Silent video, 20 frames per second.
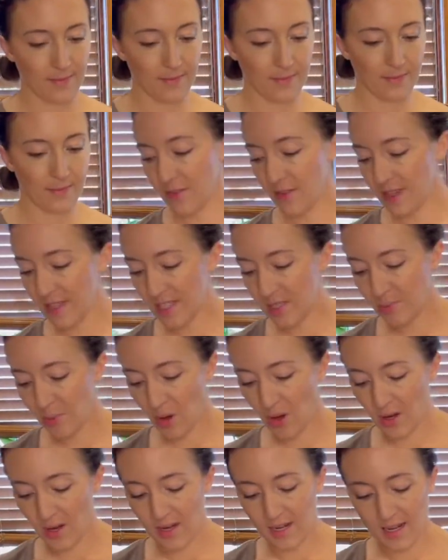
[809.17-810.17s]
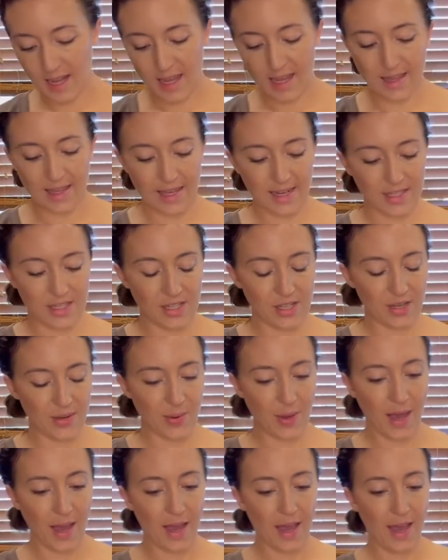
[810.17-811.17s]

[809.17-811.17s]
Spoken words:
For this part, I like to